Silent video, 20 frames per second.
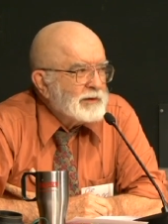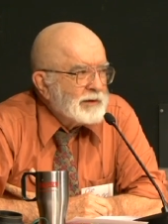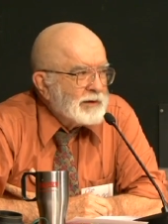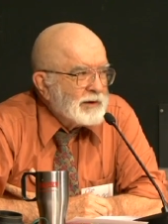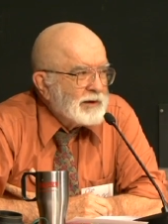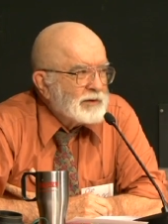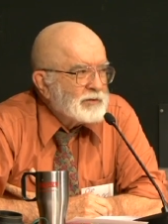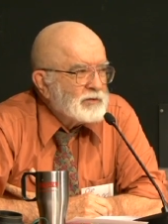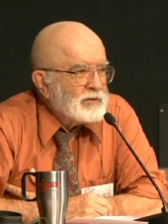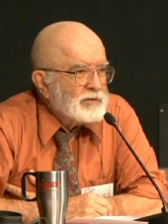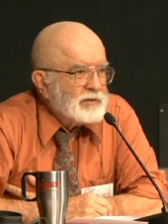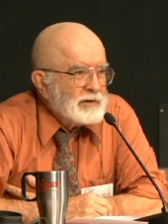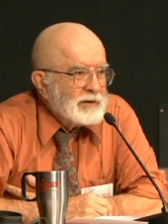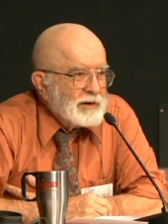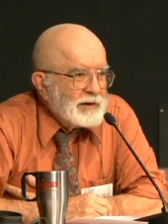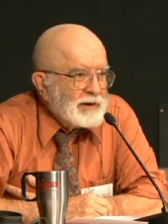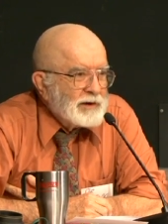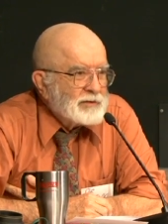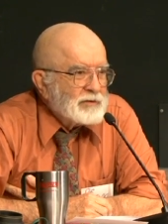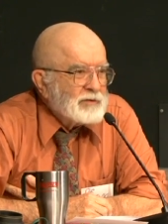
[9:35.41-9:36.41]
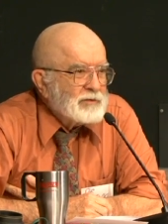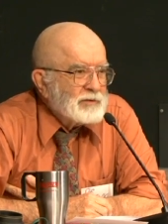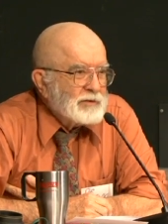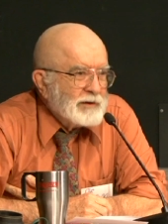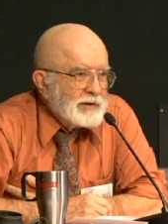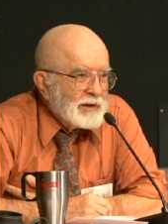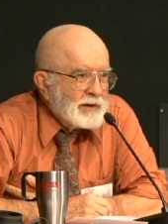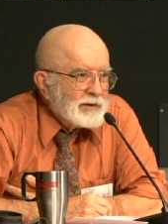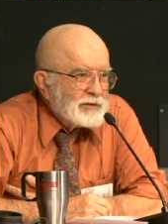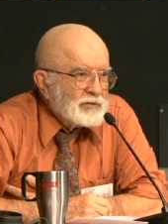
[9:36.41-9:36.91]
and lots and lots
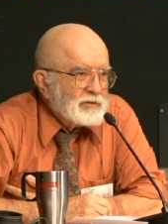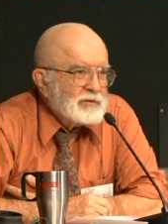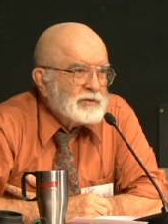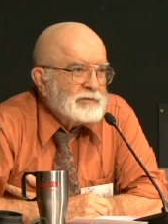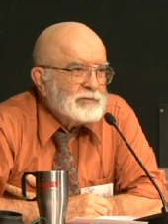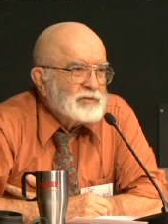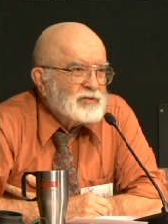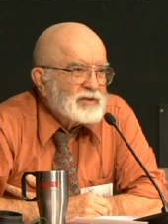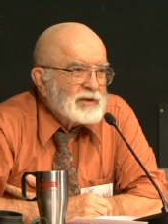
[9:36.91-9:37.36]
and lots of